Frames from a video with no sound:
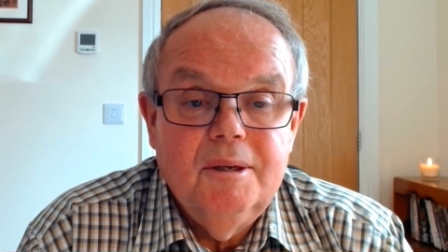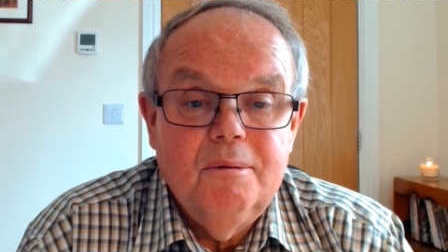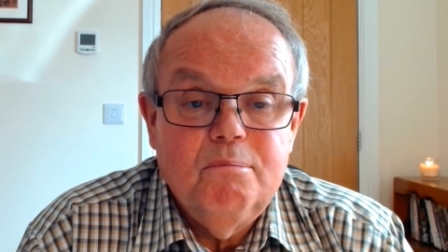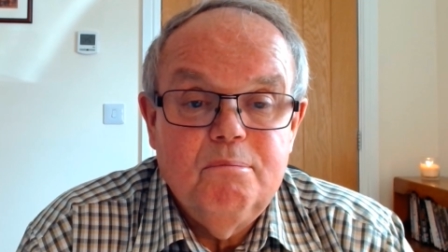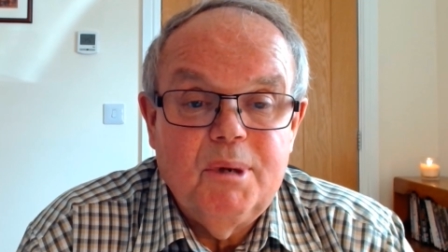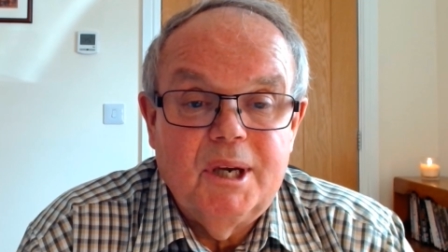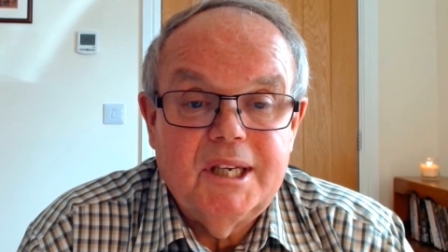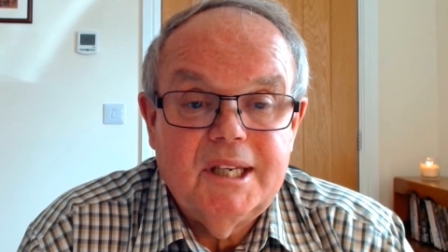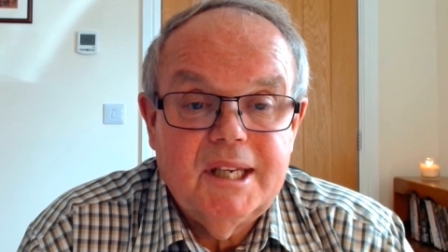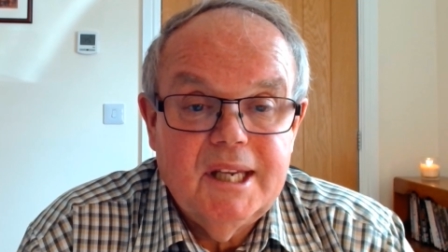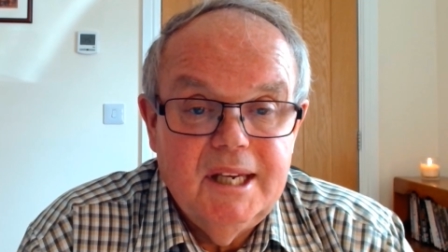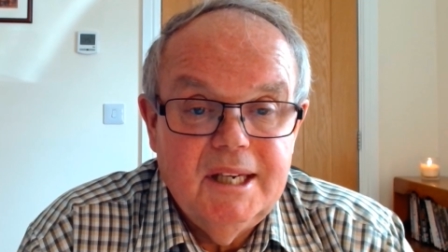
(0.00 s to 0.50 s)

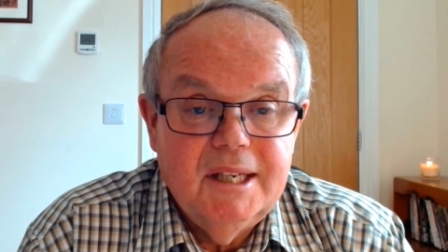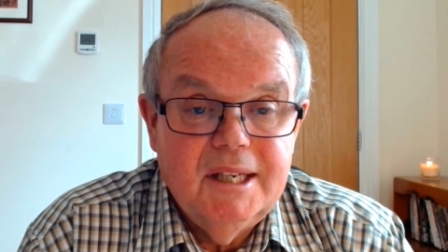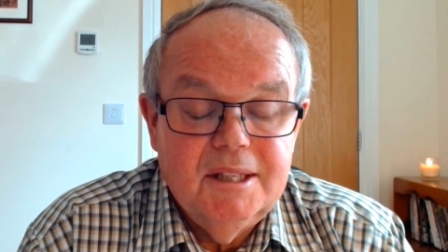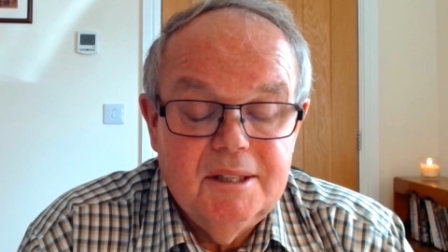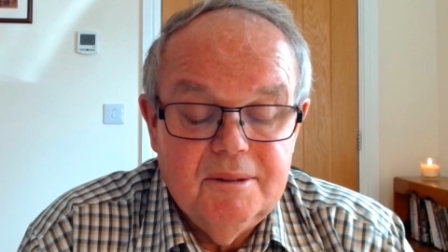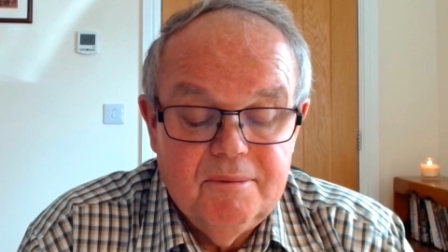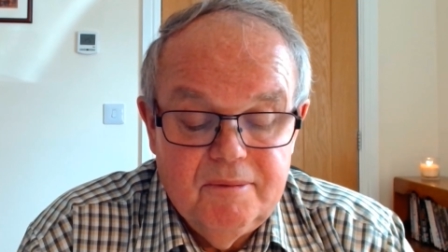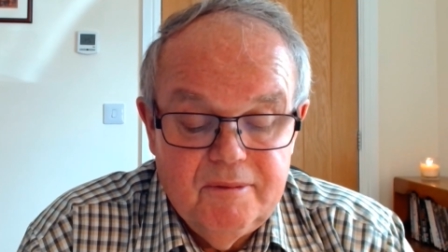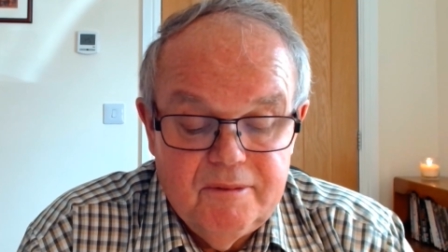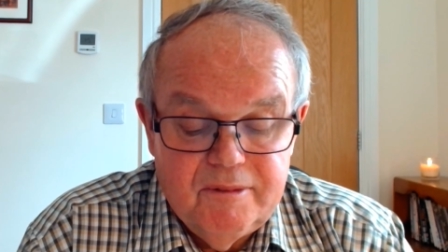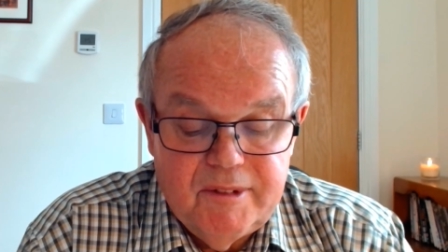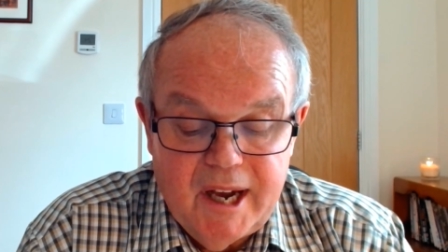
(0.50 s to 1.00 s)
by
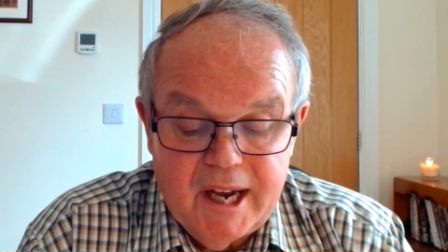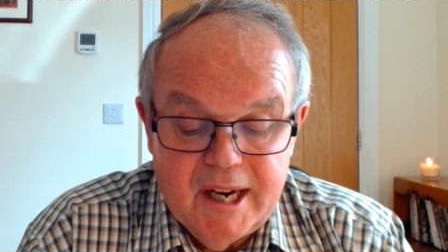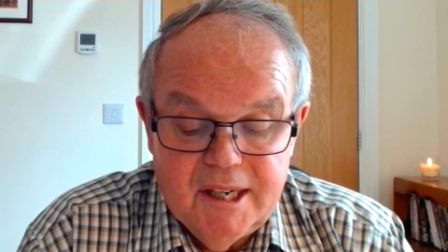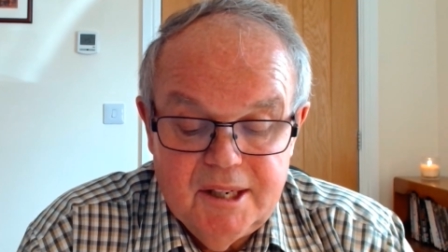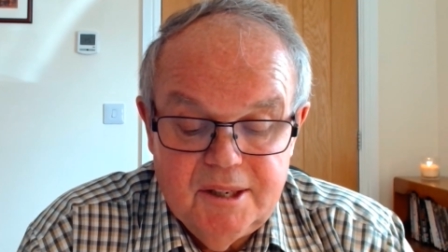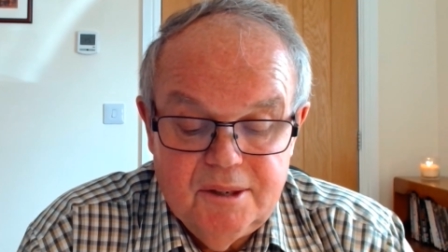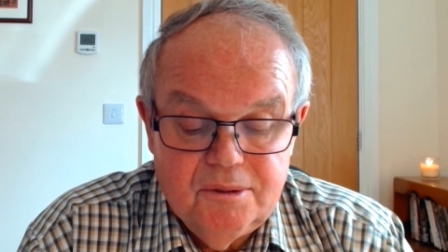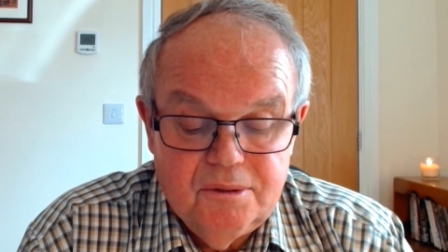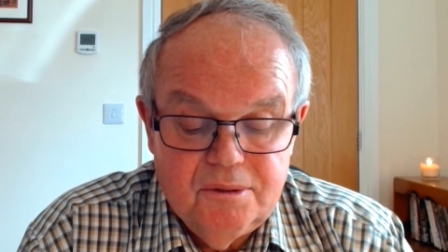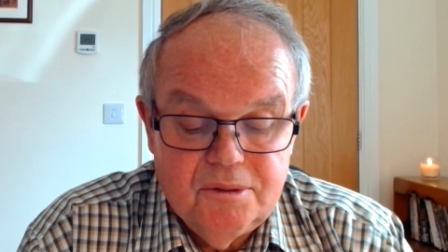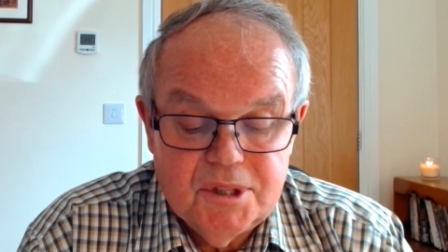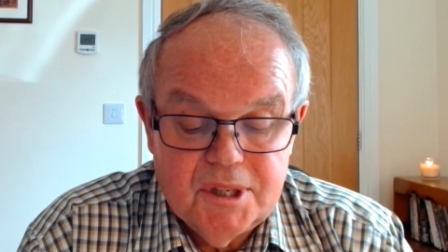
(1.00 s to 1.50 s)
kingdom
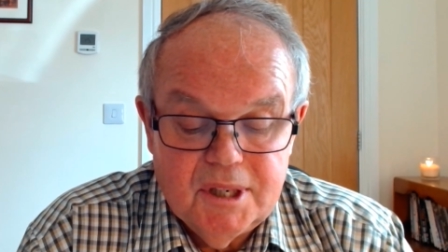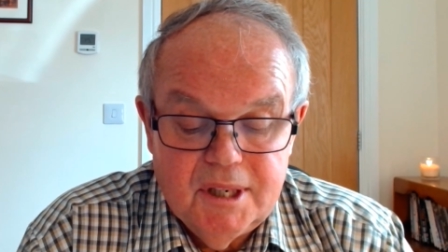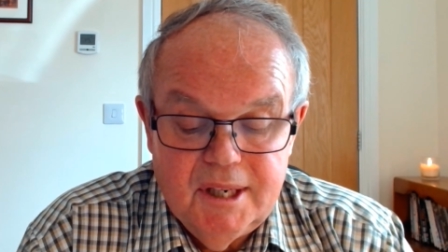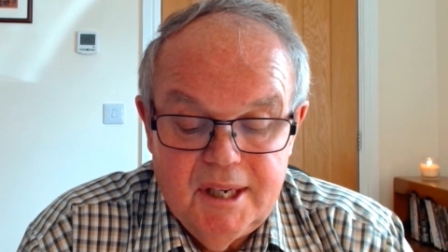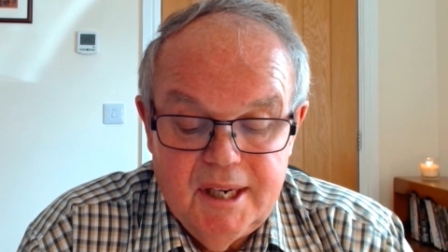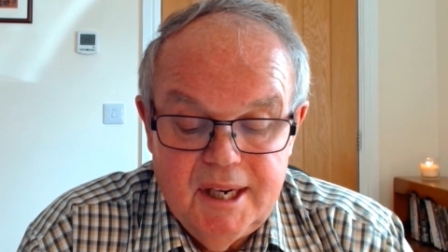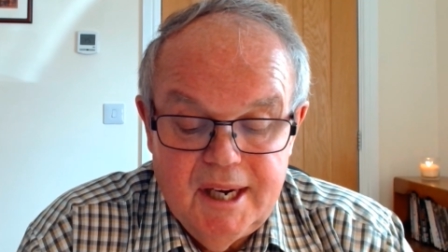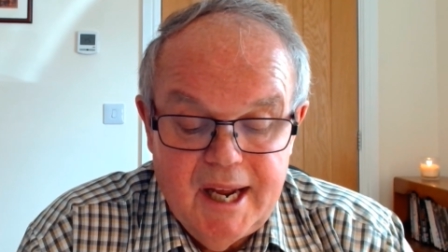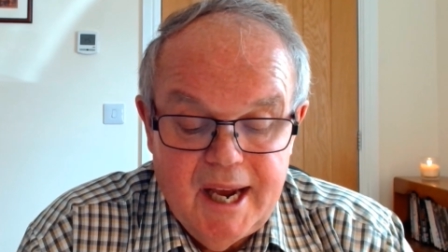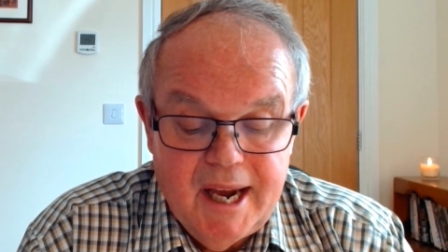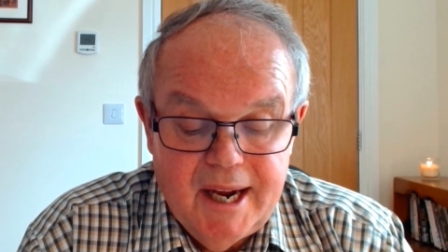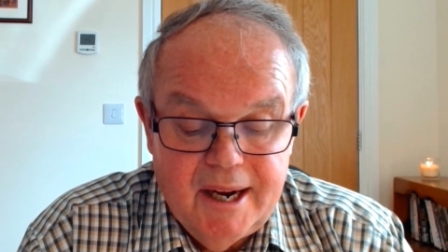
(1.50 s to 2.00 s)
values
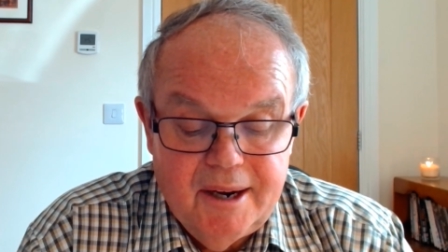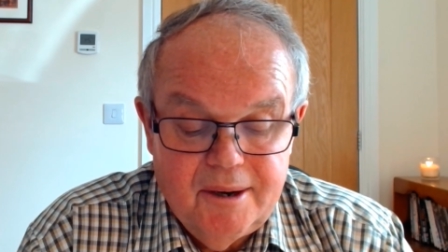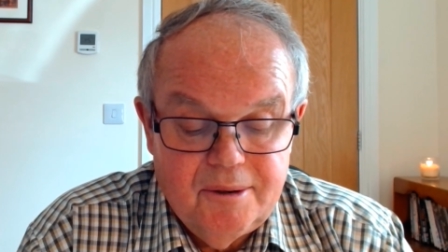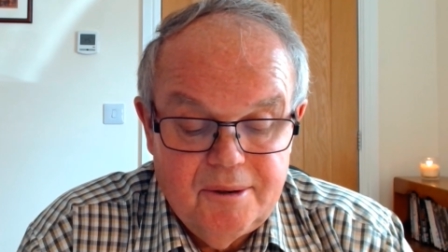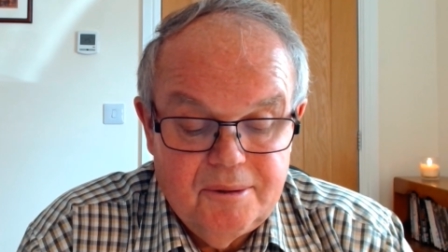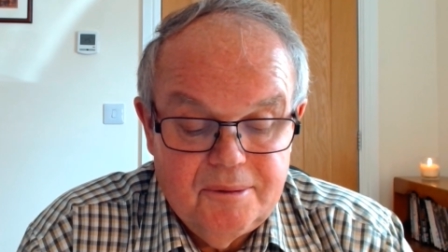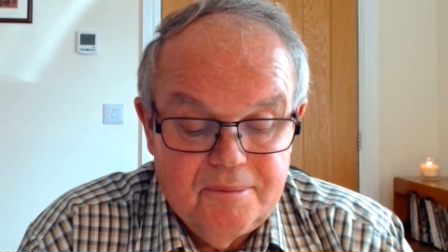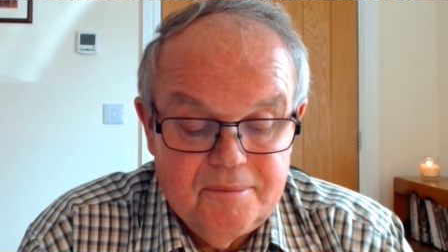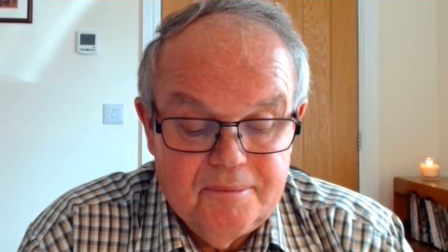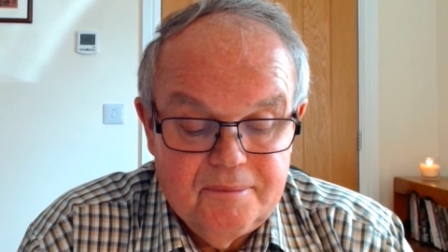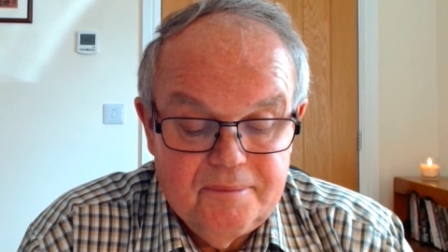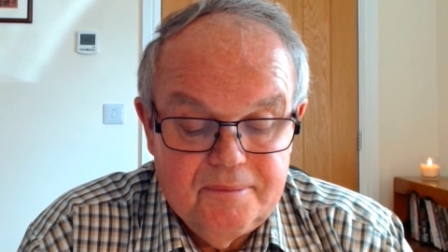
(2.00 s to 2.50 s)
now.